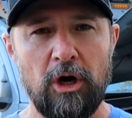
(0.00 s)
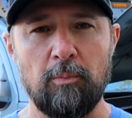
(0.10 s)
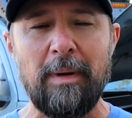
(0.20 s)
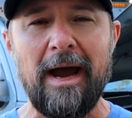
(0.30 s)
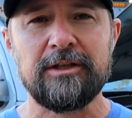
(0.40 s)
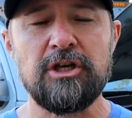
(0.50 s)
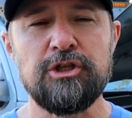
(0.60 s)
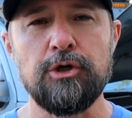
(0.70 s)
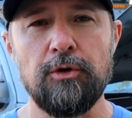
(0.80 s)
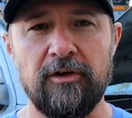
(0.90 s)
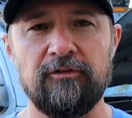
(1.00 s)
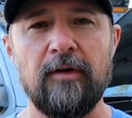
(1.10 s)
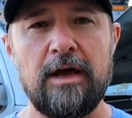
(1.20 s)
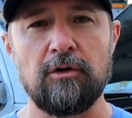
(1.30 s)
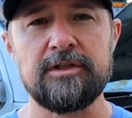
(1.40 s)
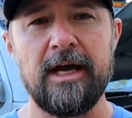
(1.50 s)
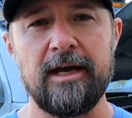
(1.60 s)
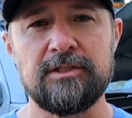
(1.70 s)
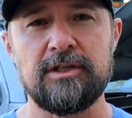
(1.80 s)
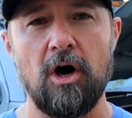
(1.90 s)
are back to do the final
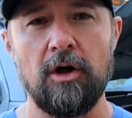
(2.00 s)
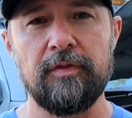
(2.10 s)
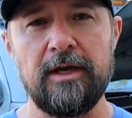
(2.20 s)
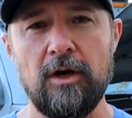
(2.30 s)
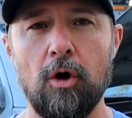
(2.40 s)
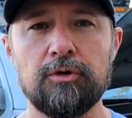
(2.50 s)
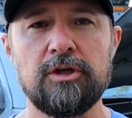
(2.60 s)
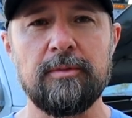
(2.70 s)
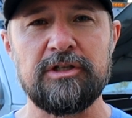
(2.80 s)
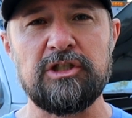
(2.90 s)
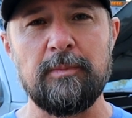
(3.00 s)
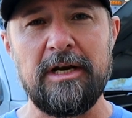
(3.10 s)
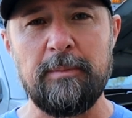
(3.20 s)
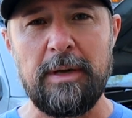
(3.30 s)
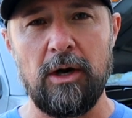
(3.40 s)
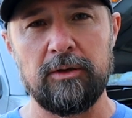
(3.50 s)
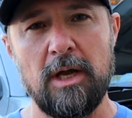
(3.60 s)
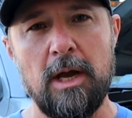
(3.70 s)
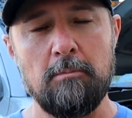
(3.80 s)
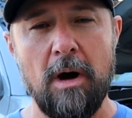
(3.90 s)
test on the Ultimate Smittybilt
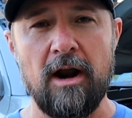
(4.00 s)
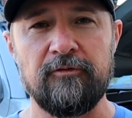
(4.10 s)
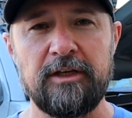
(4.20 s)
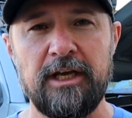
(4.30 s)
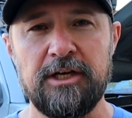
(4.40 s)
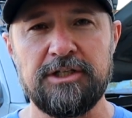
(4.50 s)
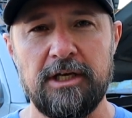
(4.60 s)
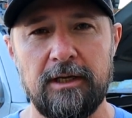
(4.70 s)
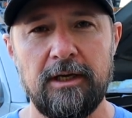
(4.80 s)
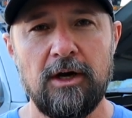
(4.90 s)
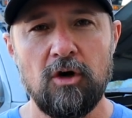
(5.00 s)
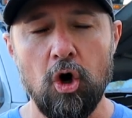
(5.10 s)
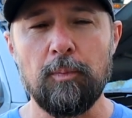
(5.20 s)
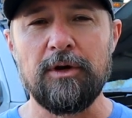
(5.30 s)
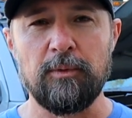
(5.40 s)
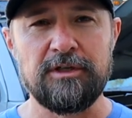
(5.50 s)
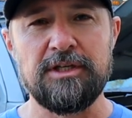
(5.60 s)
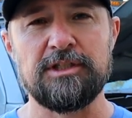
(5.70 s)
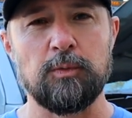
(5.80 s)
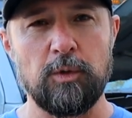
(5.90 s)
modification, hoping that we see some